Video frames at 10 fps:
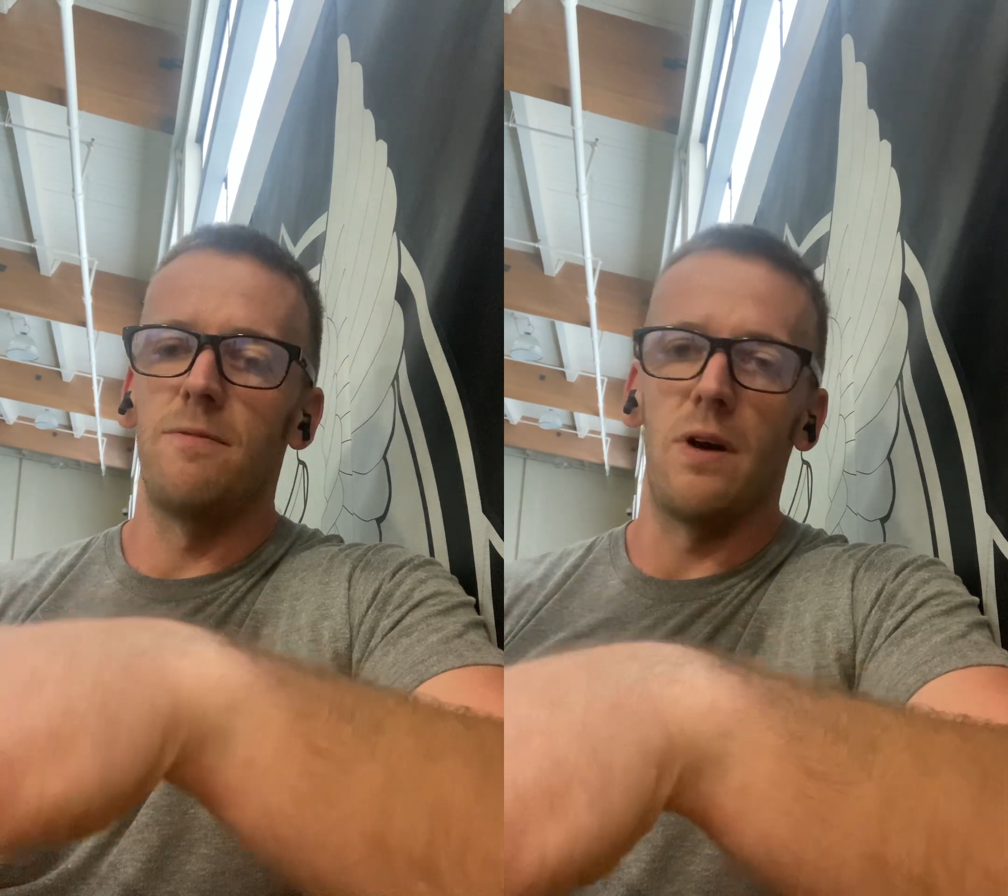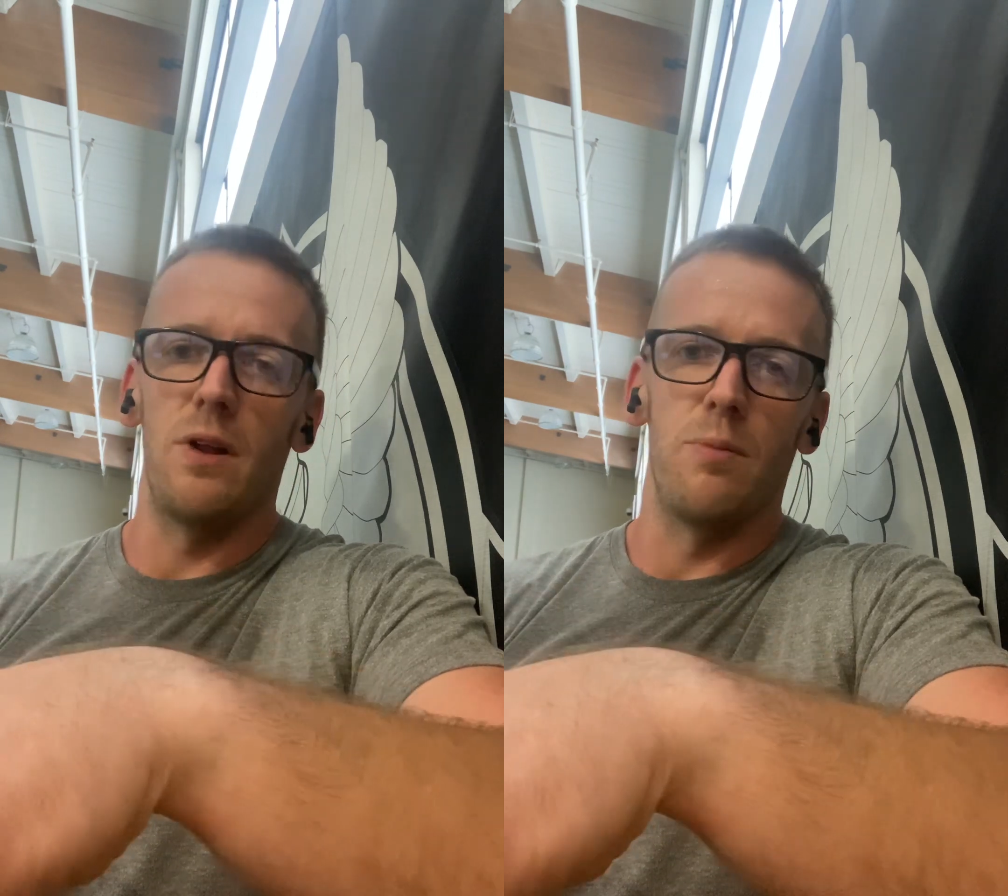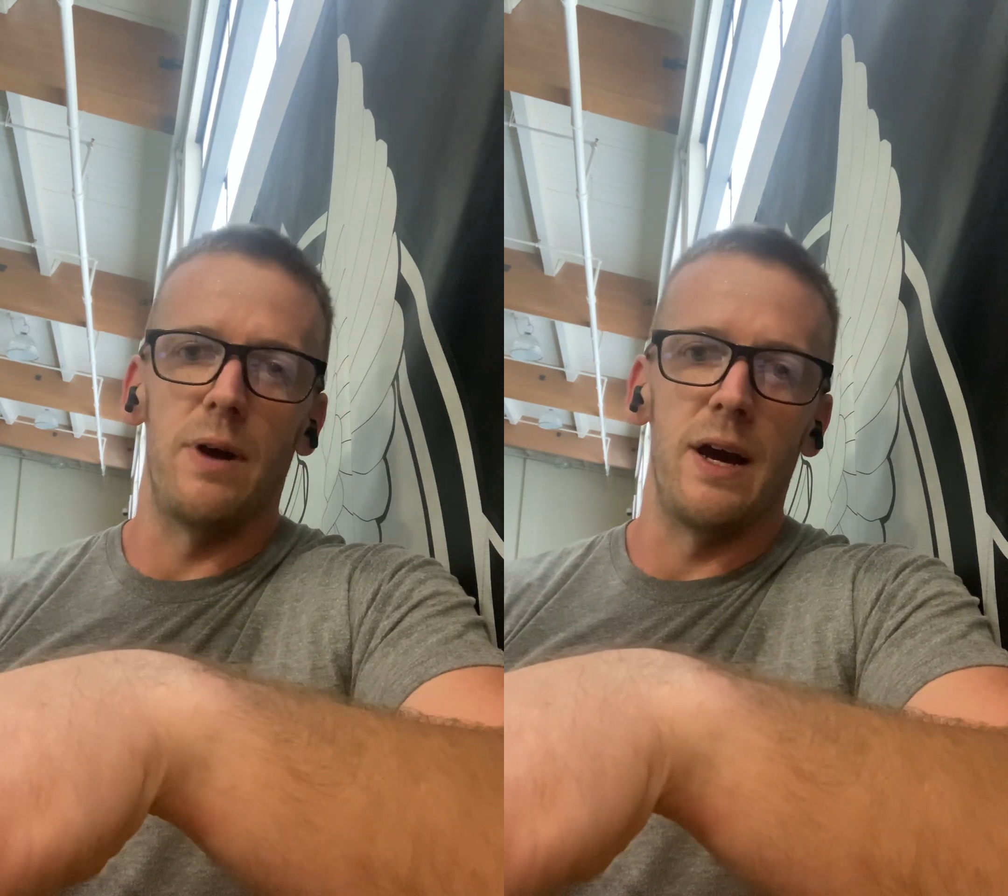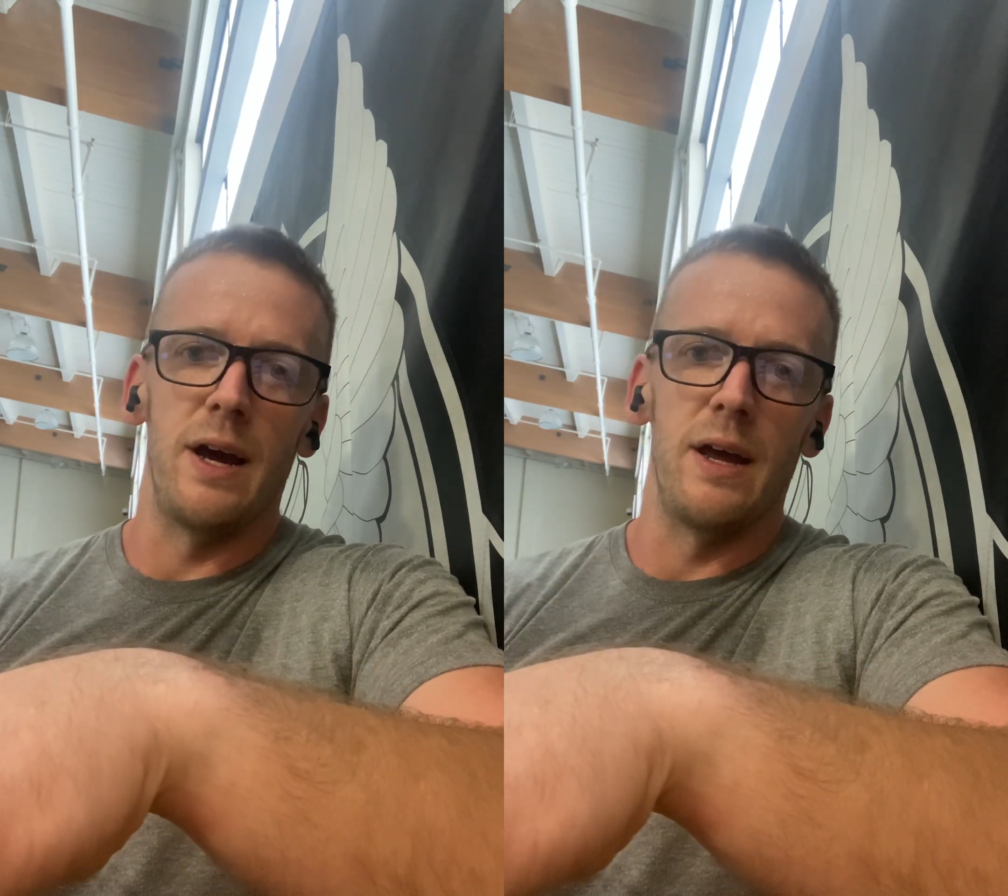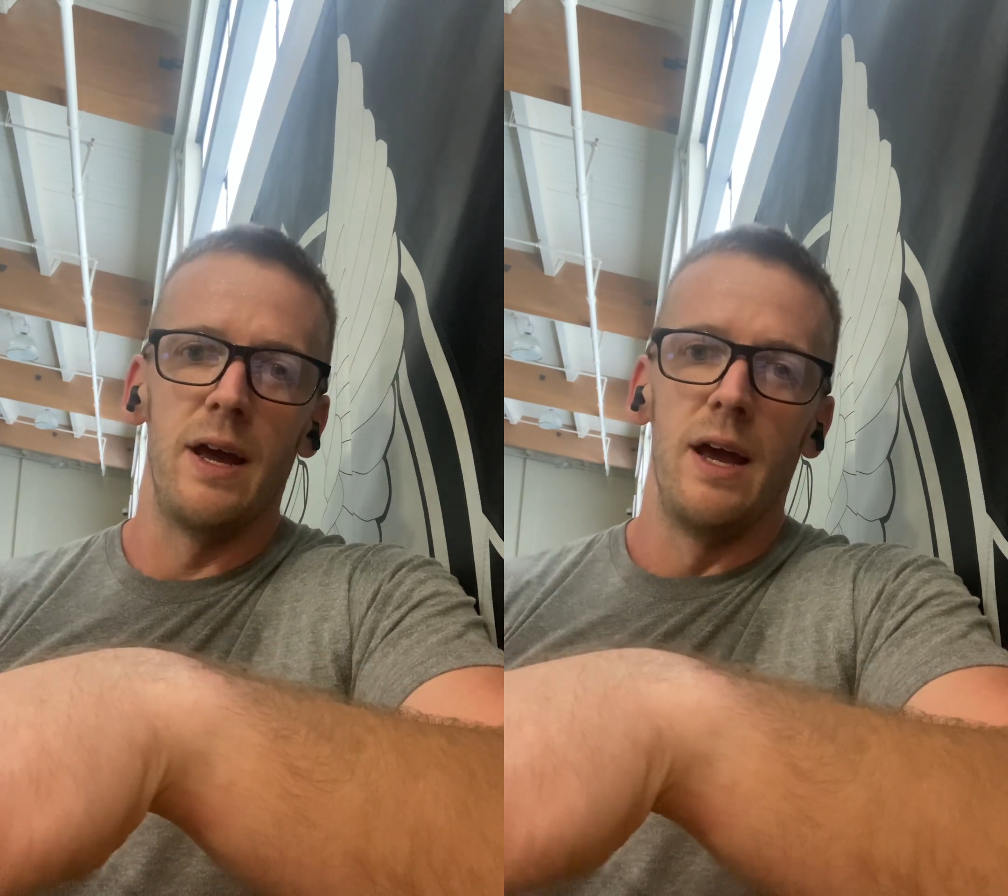followed
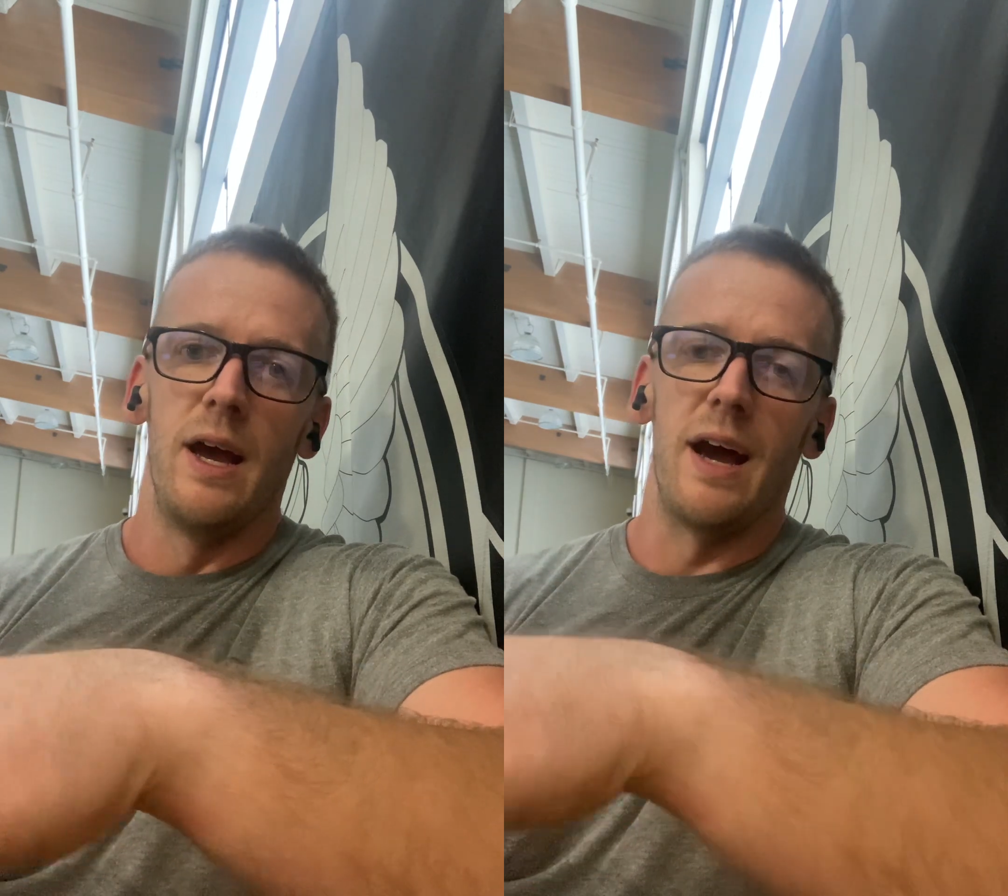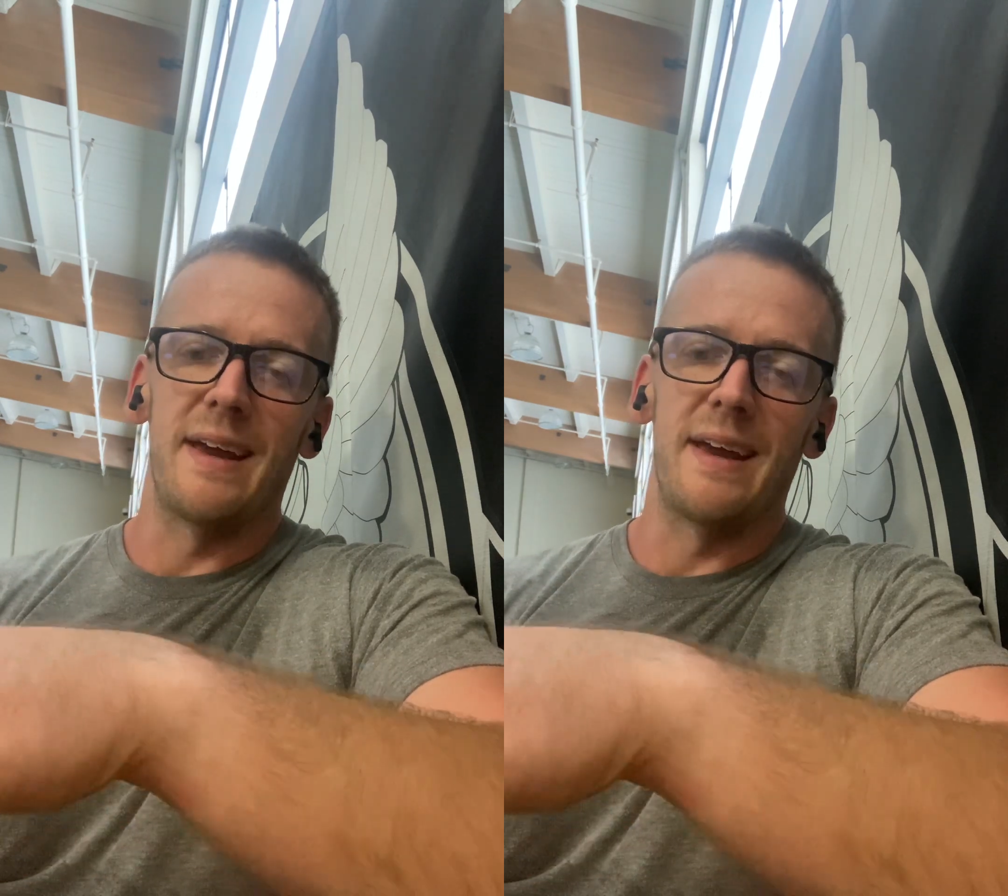by a